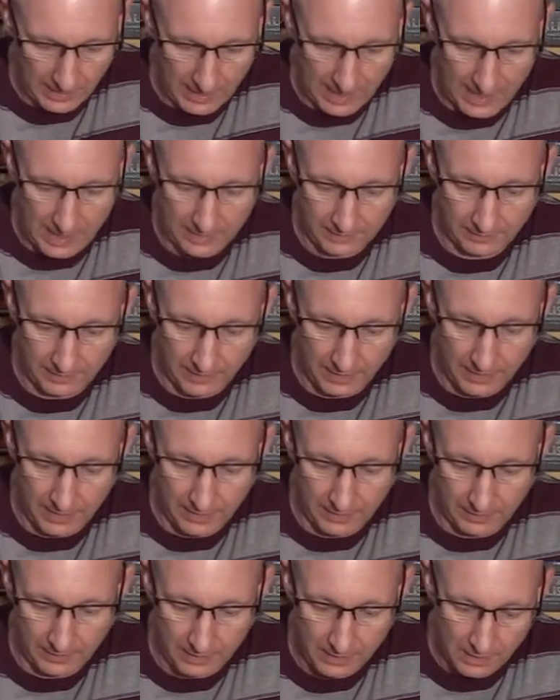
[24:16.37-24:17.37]
and
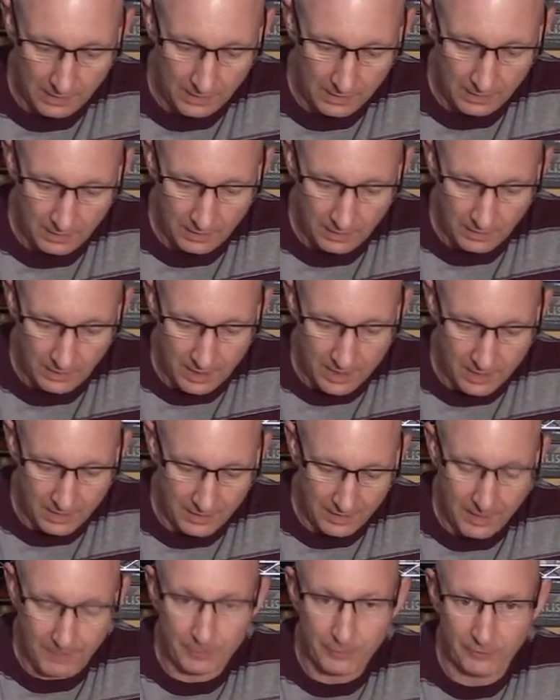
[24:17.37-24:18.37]
an
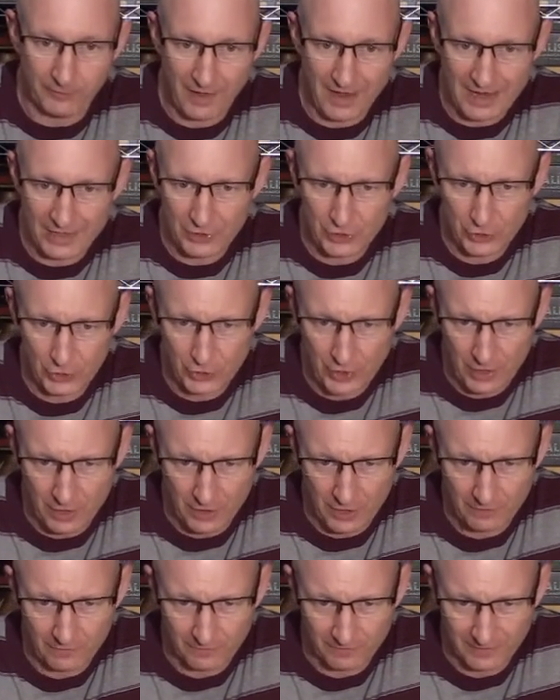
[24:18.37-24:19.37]
improvised
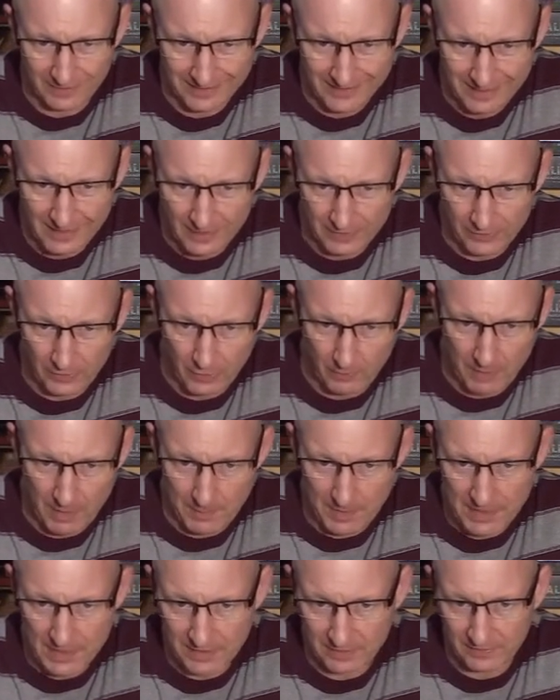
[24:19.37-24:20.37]
shiv. So maybe
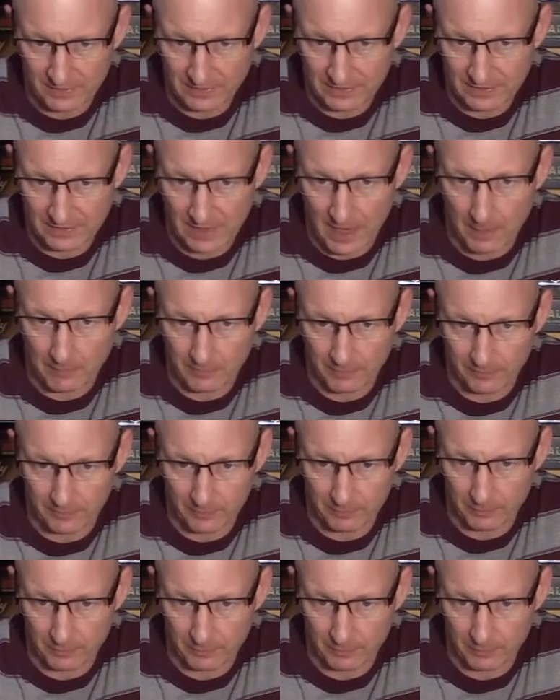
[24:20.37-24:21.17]
he's escaped from